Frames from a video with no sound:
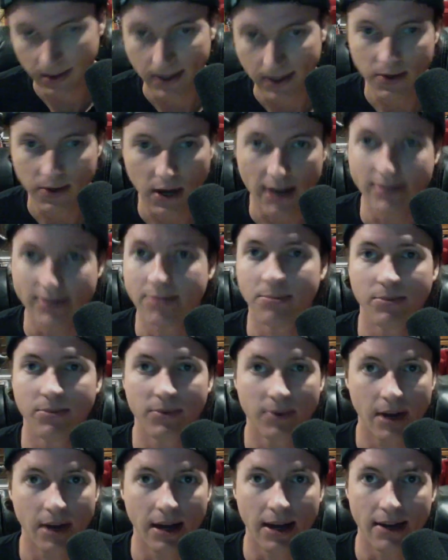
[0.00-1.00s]
Awesome.
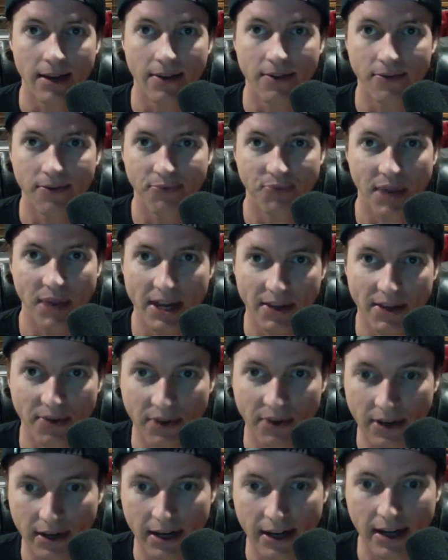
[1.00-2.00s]
Uh, thanks
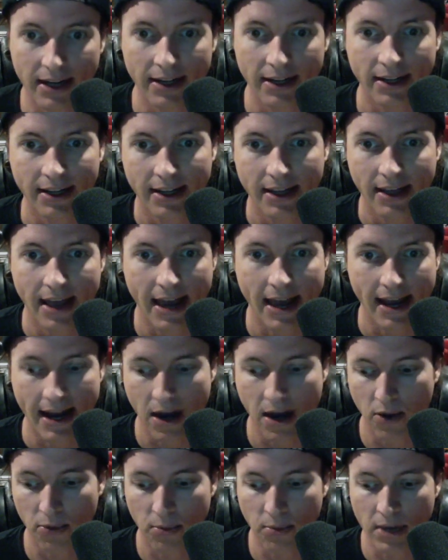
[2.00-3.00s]
for hanging
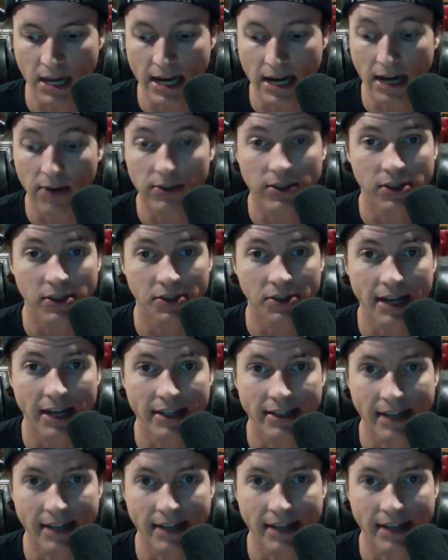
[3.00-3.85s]
out with me, and I'll see you next